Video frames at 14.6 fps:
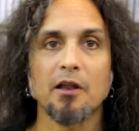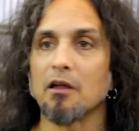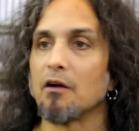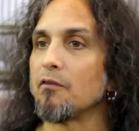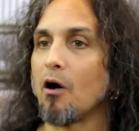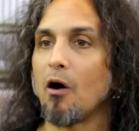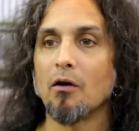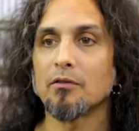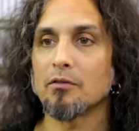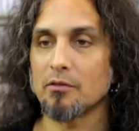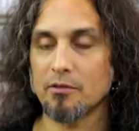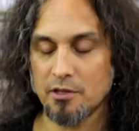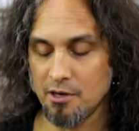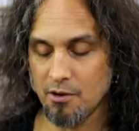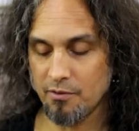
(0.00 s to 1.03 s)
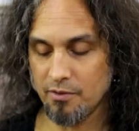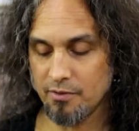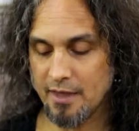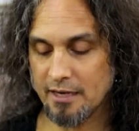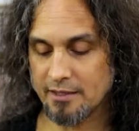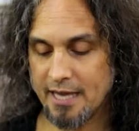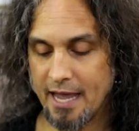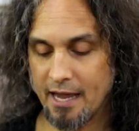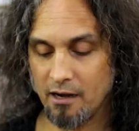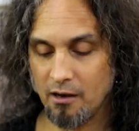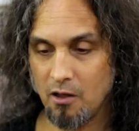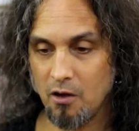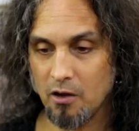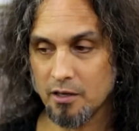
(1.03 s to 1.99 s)
I love, you know, that
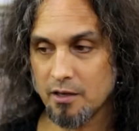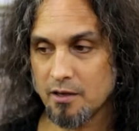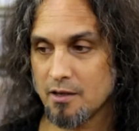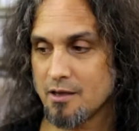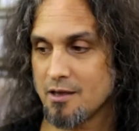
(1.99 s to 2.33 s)
catalog.